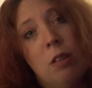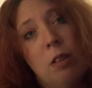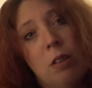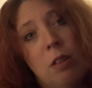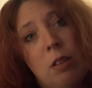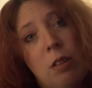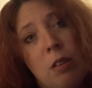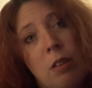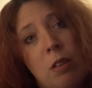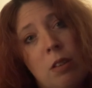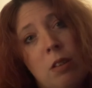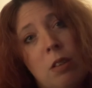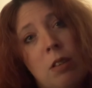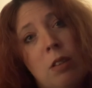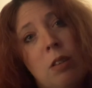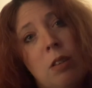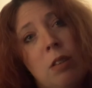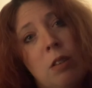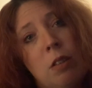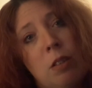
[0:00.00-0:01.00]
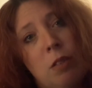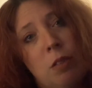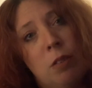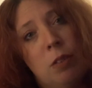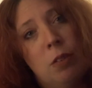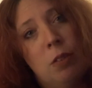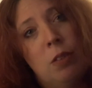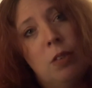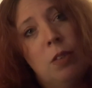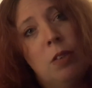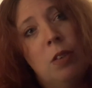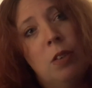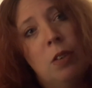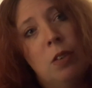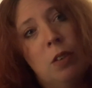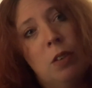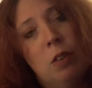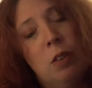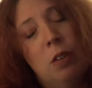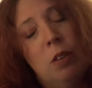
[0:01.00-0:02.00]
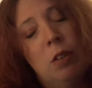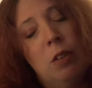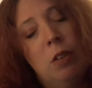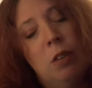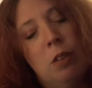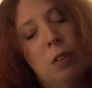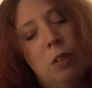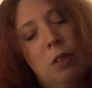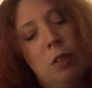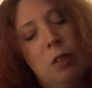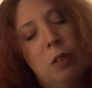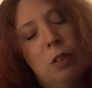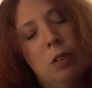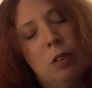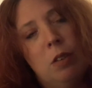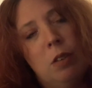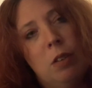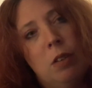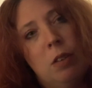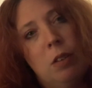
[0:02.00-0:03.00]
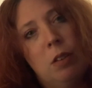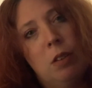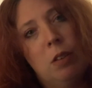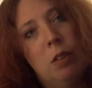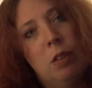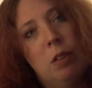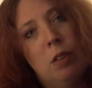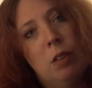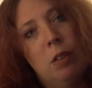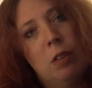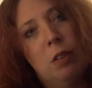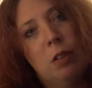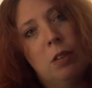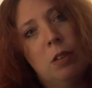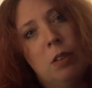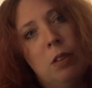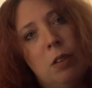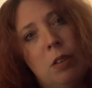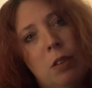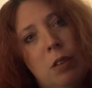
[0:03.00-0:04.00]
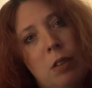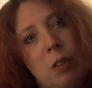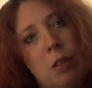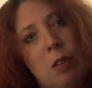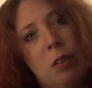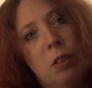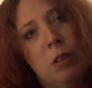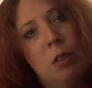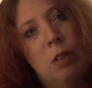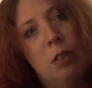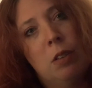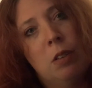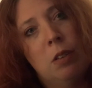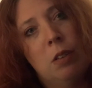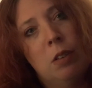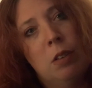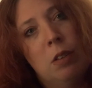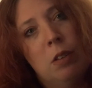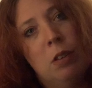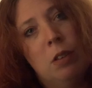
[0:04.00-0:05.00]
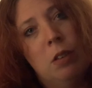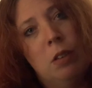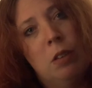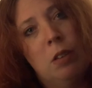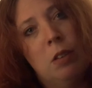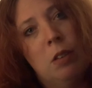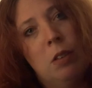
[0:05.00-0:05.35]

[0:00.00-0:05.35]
(not speaking)